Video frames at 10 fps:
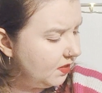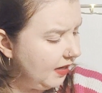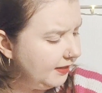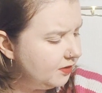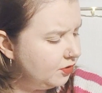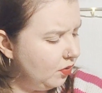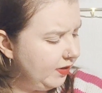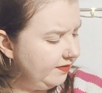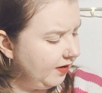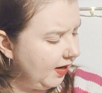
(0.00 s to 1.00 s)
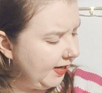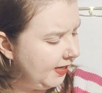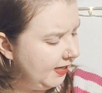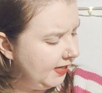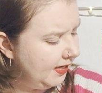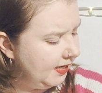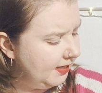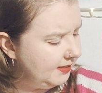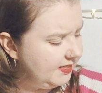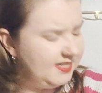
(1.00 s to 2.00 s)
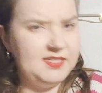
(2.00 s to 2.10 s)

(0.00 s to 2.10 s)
I don't know if I did